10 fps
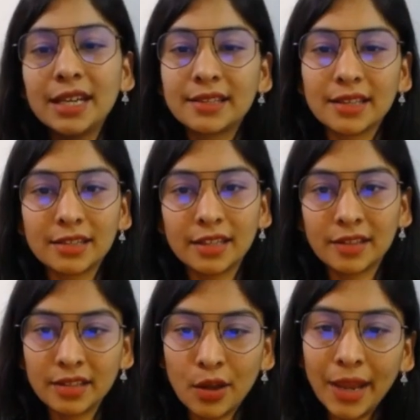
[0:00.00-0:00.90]

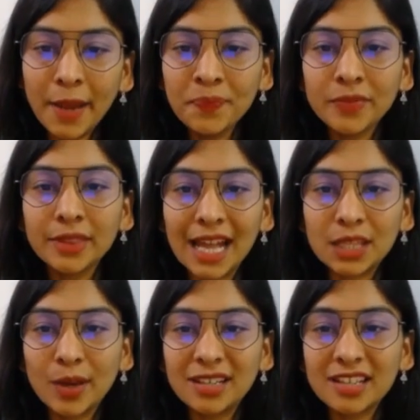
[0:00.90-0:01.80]
existence okay
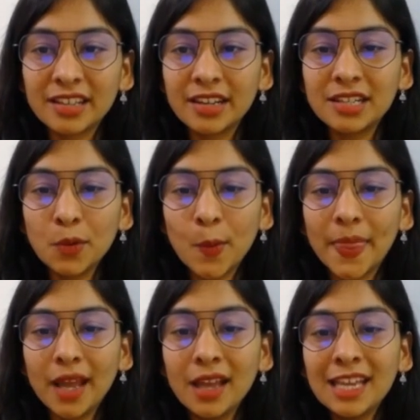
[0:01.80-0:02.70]
that's what is written with
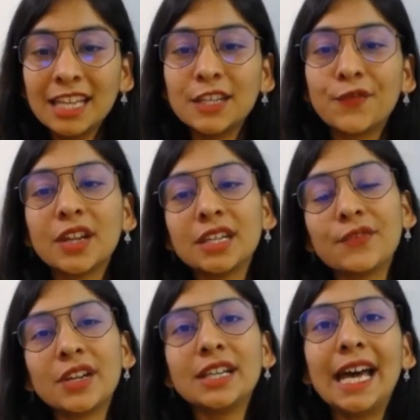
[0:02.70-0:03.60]
the different
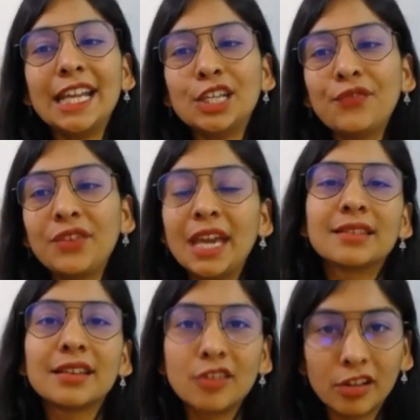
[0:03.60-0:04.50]
different kind of
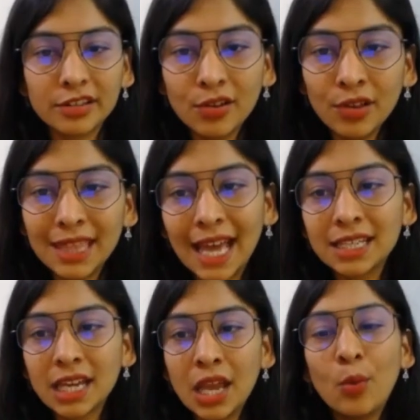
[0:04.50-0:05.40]
cases also
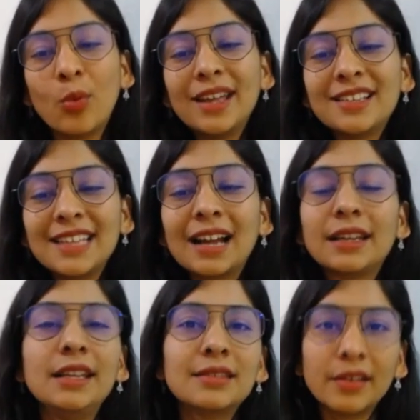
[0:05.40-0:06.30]
that what
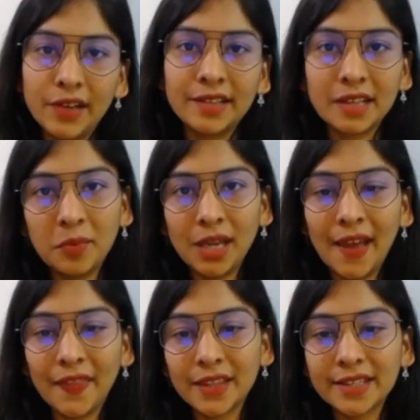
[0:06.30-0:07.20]
exactly is the reason
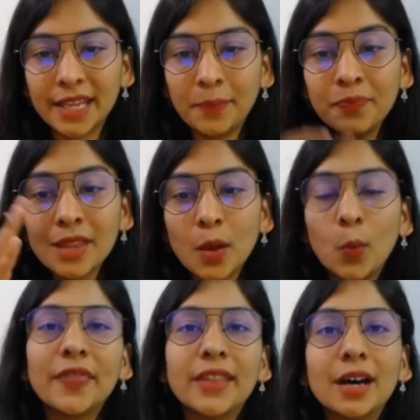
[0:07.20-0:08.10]
behind the same
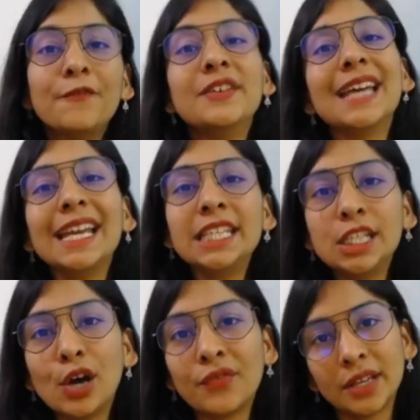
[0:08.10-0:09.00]
with the
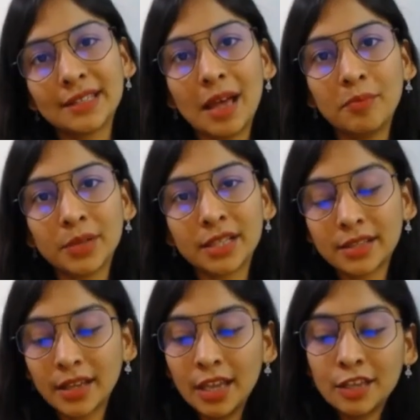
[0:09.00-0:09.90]
variety of
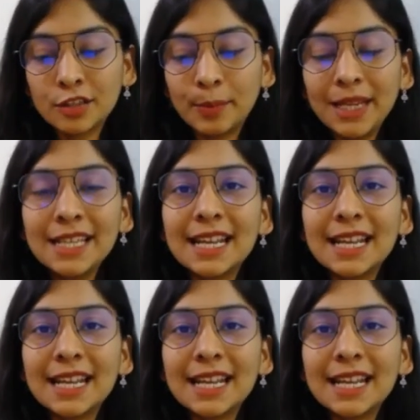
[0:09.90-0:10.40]
examples so please